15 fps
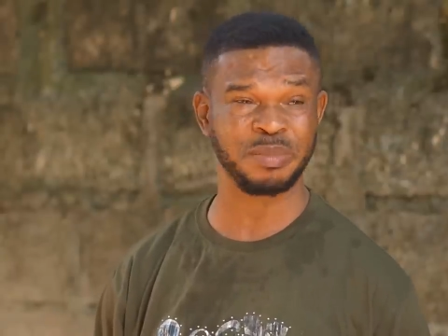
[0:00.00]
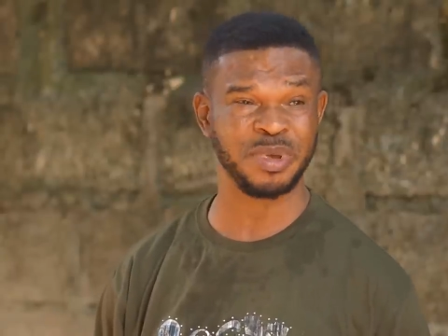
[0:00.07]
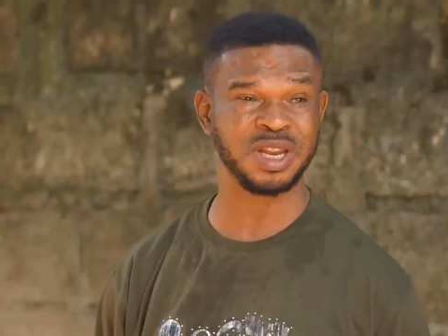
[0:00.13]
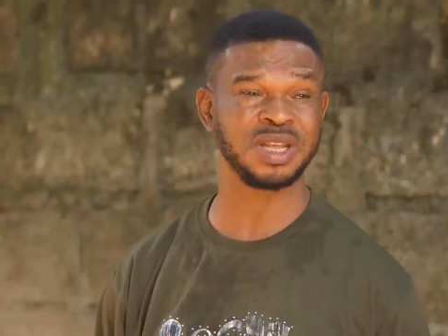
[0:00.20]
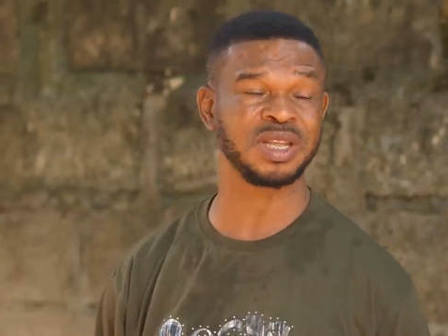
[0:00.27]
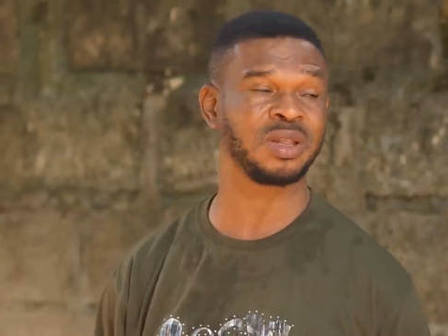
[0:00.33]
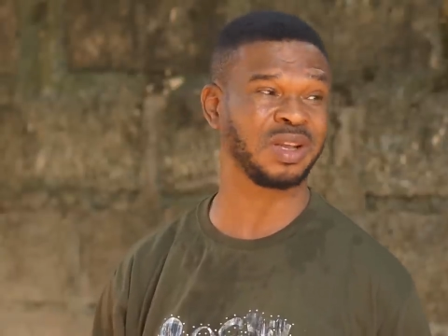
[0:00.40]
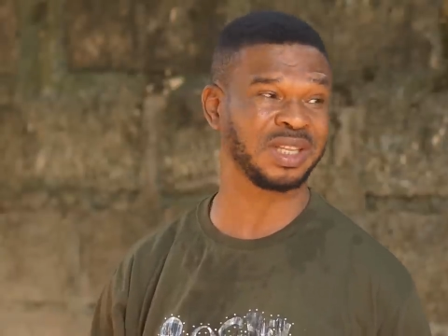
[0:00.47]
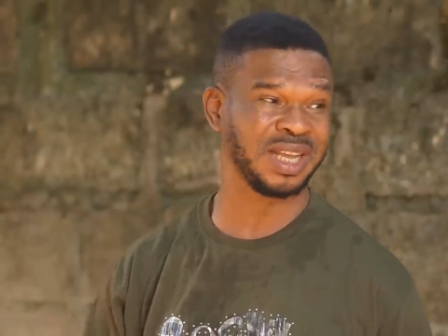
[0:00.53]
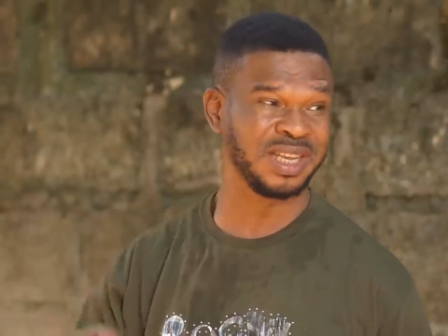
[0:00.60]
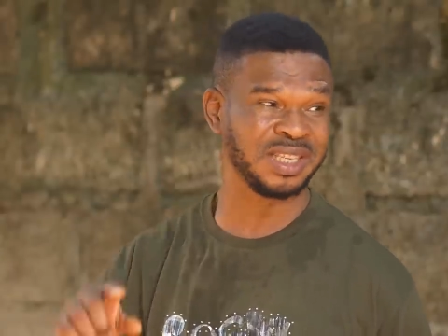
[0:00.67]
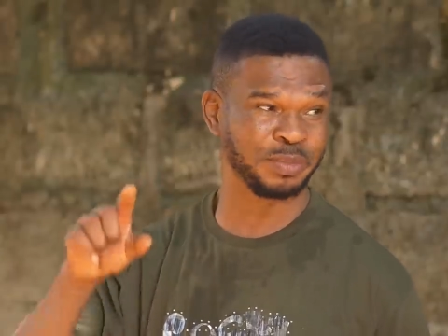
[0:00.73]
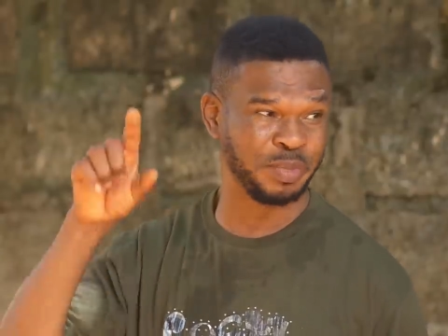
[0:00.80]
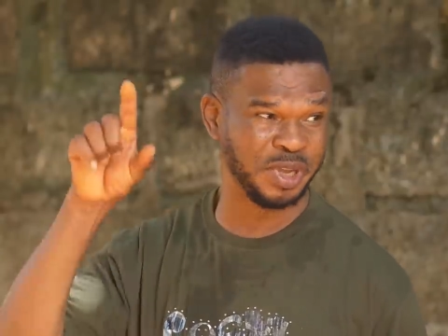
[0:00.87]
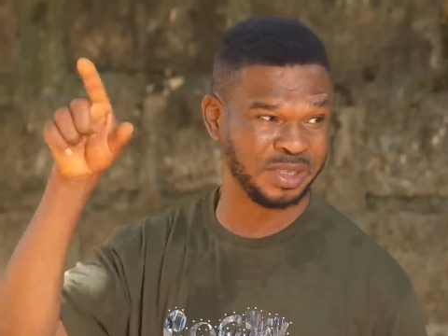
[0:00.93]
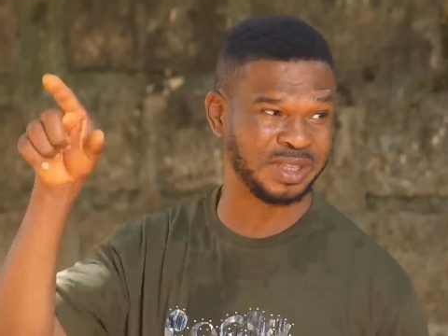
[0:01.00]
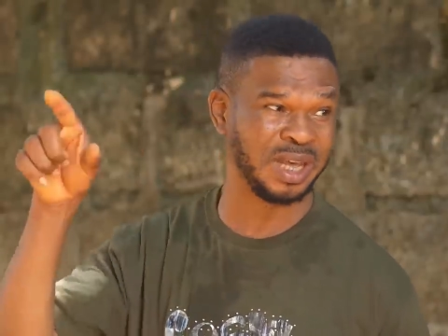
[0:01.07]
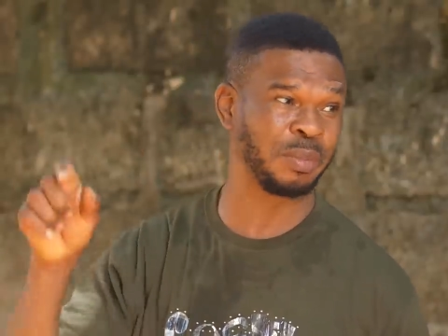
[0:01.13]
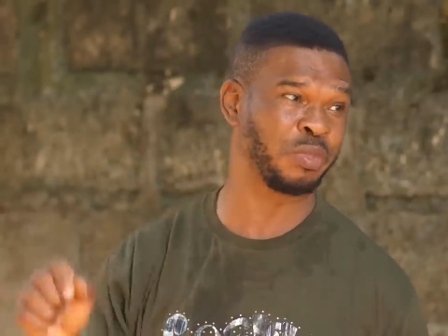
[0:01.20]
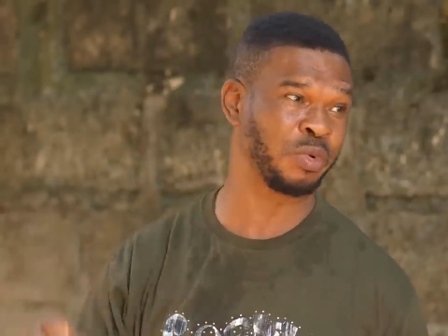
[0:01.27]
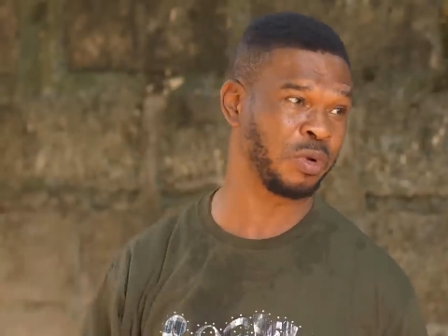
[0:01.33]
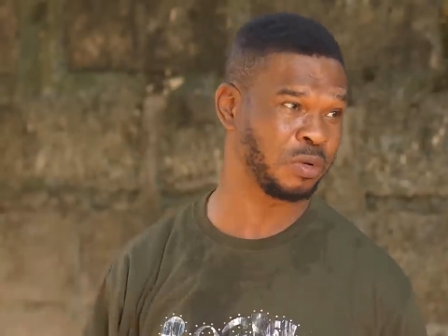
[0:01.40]
but the daughter is based
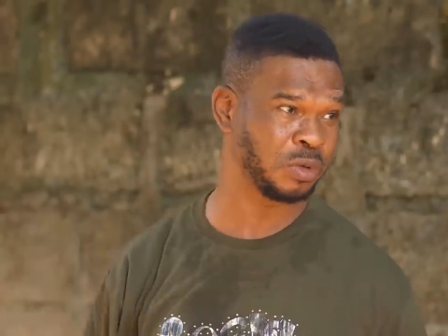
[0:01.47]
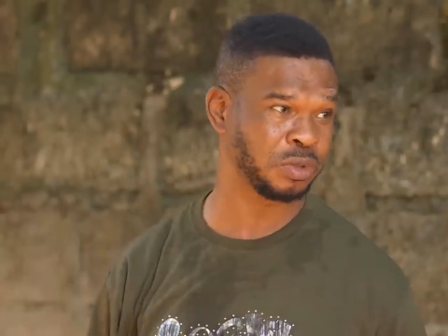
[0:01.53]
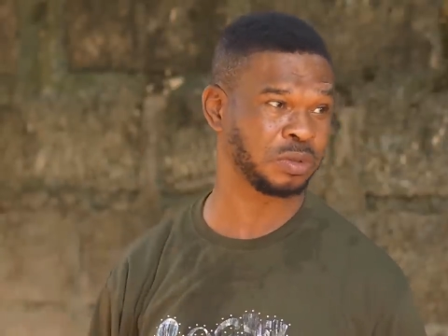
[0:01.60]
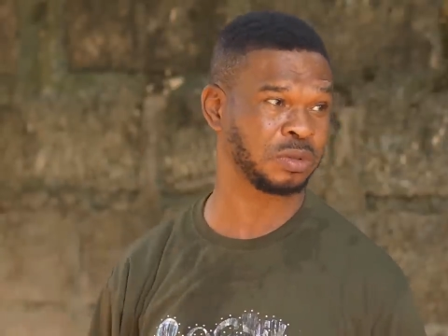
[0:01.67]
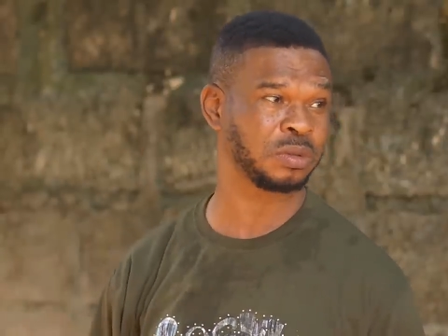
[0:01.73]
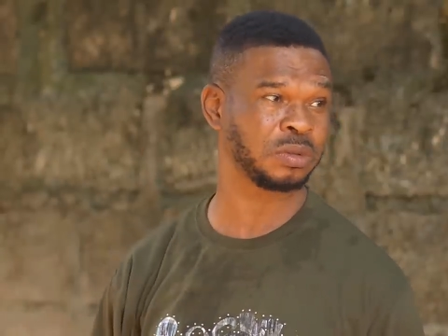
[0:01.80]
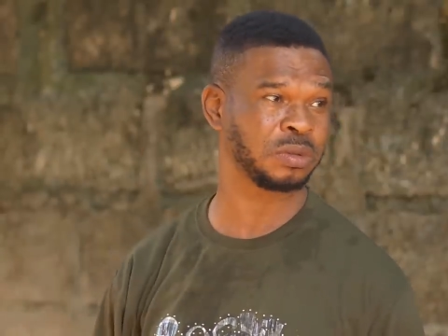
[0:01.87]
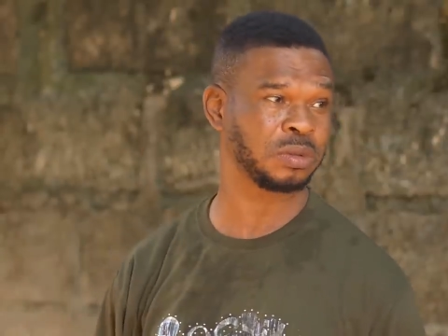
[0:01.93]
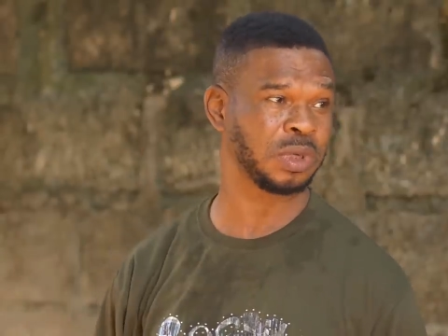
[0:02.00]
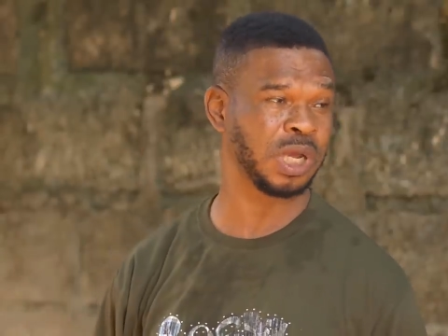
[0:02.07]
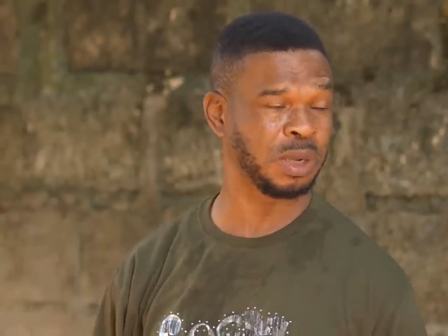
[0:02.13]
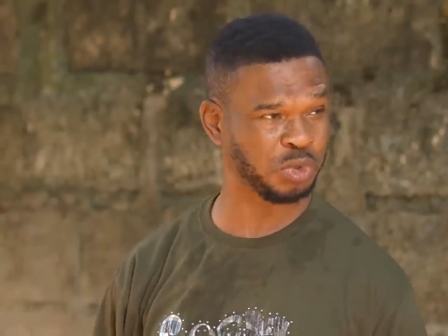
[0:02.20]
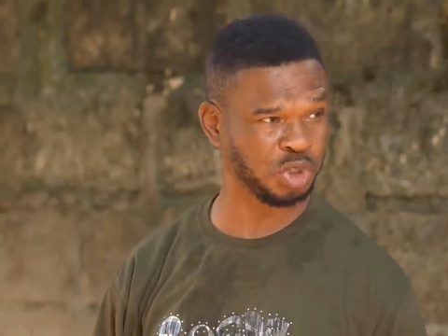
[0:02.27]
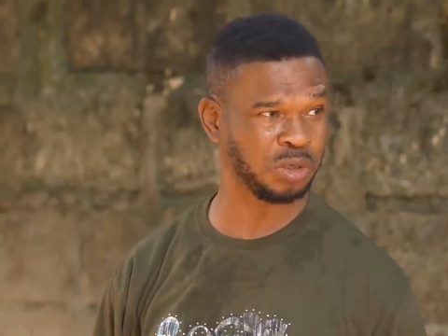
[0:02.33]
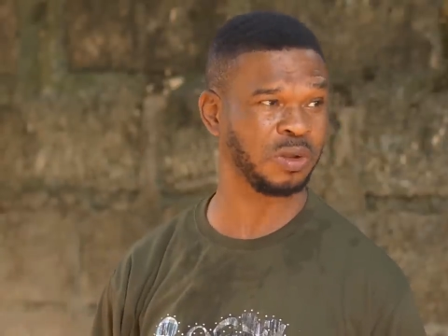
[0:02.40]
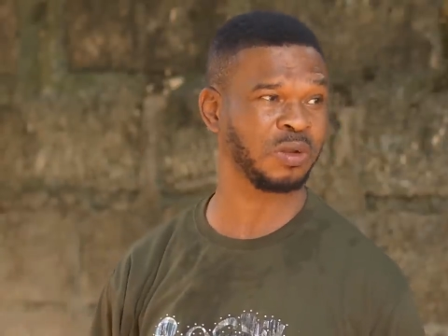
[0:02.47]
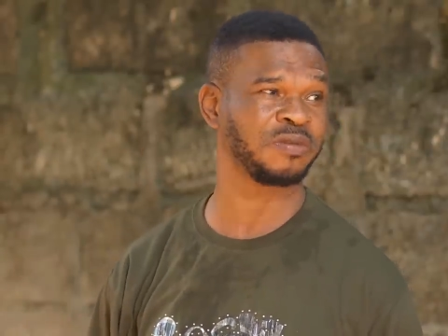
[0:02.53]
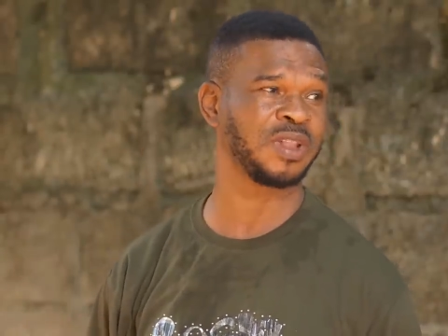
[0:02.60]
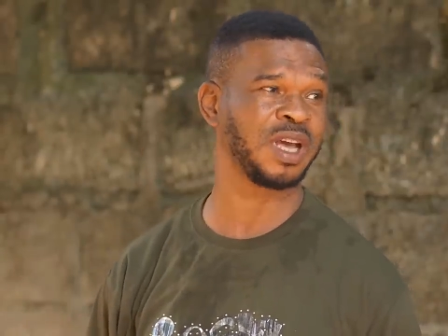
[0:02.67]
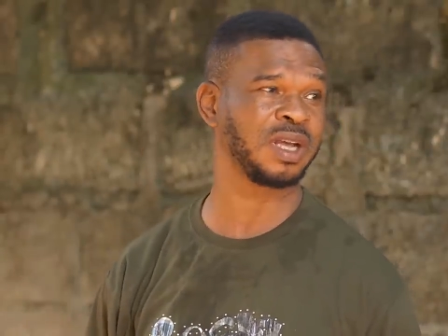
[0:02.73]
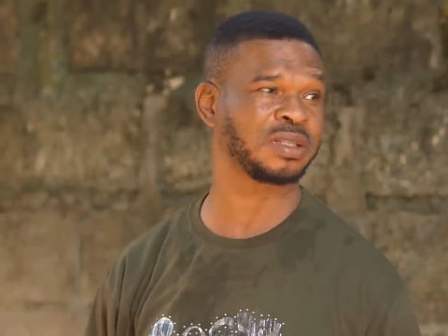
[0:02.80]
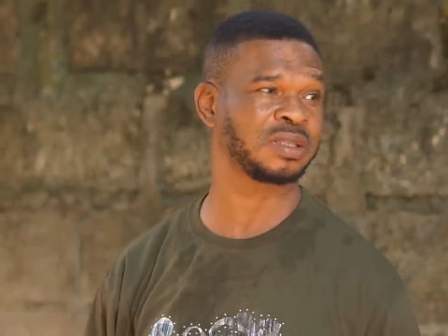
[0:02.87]
abroad. I'm sure
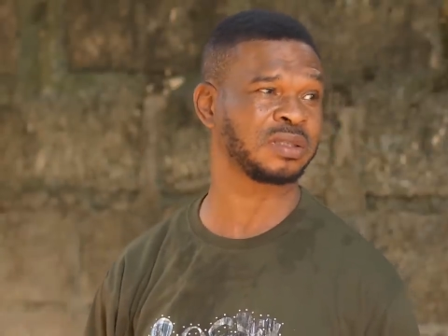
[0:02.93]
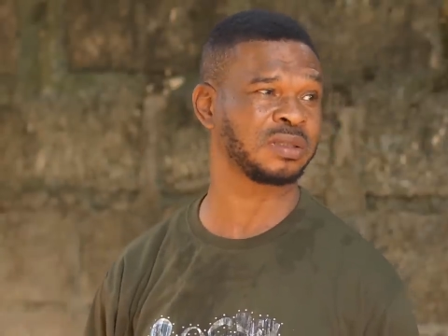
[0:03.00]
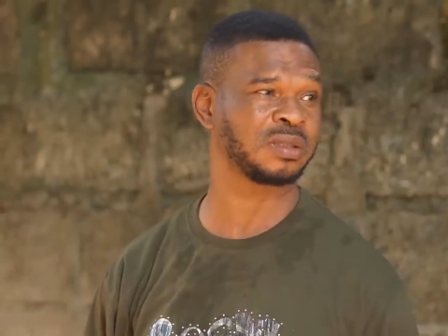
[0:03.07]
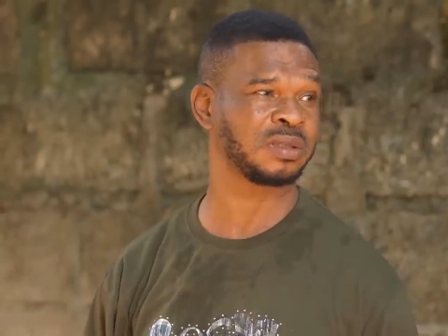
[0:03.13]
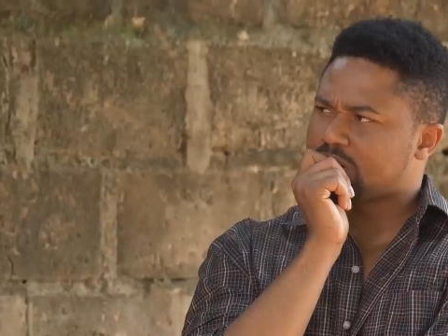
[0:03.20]
of that.